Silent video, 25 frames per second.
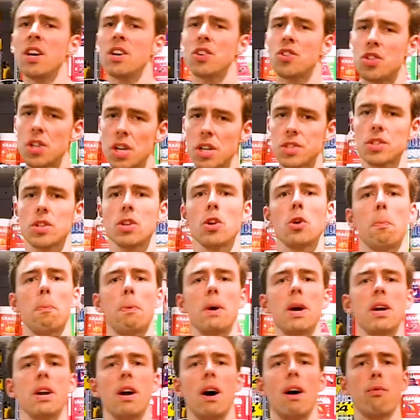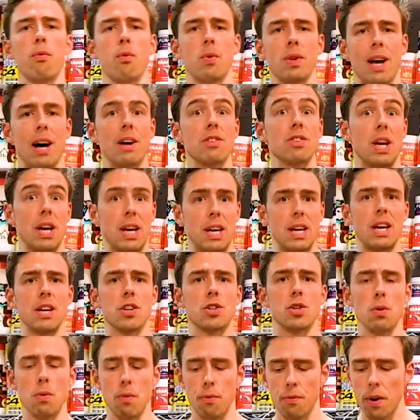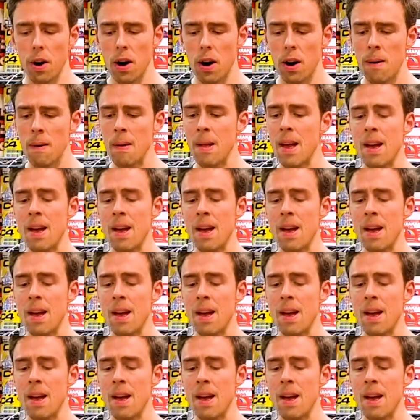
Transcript: Just gloopy enough without taking it too far.